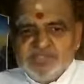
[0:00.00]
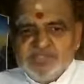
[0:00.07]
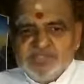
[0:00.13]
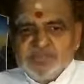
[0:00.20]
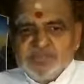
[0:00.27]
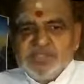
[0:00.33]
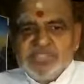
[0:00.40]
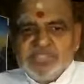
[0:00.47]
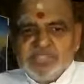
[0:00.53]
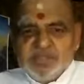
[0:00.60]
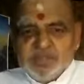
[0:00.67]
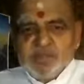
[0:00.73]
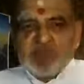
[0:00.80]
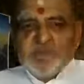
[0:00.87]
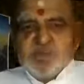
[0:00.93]
So that
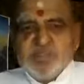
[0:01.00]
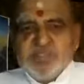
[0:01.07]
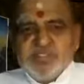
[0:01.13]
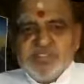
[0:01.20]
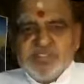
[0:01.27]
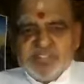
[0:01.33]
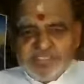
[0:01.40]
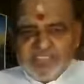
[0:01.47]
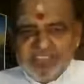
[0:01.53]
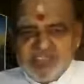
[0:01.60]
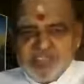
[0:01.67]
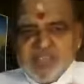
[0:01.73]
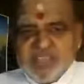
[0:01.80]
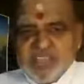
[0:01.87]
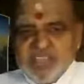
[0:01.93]
don't go anywhere.
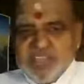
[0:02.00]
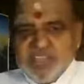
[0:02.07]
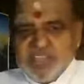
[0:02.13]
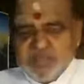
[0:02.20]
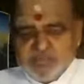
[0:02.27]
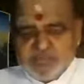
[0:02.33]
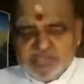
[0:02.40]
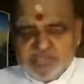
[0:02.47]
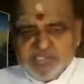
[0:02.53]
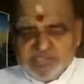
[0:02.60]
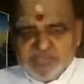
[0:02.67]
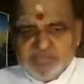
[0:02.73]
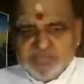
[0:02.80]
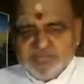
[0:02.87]
You are here now, please.